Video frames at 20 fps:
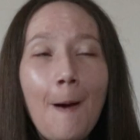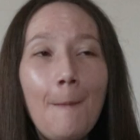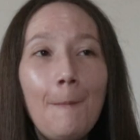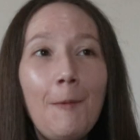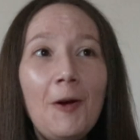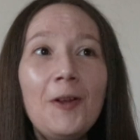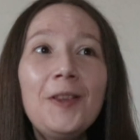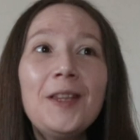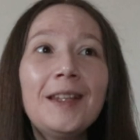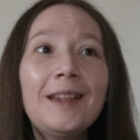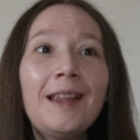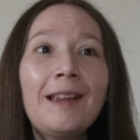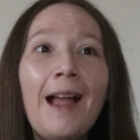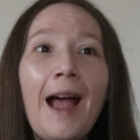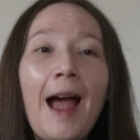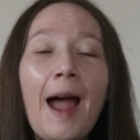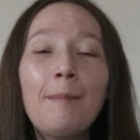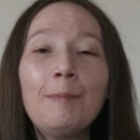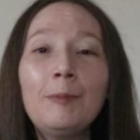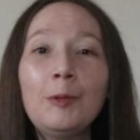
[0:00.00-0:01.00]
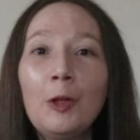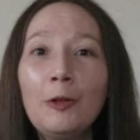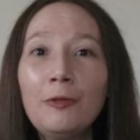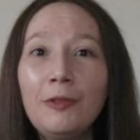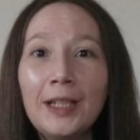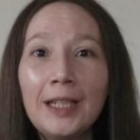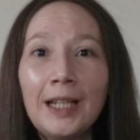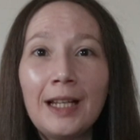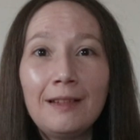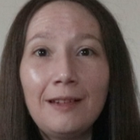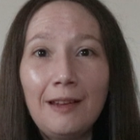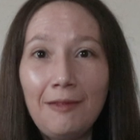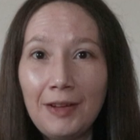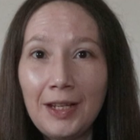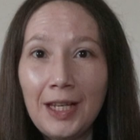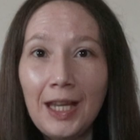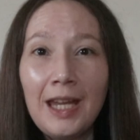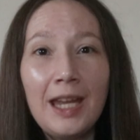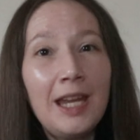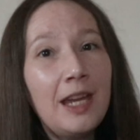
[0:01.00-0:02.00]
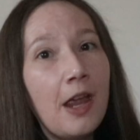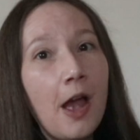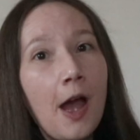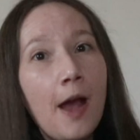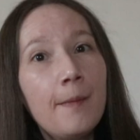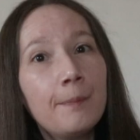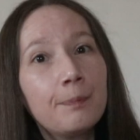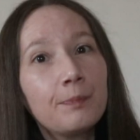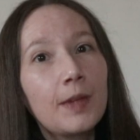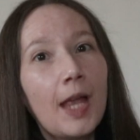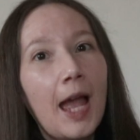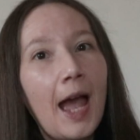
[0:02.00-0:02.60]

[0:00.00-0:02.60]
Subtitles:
But other than that, I'm loving living here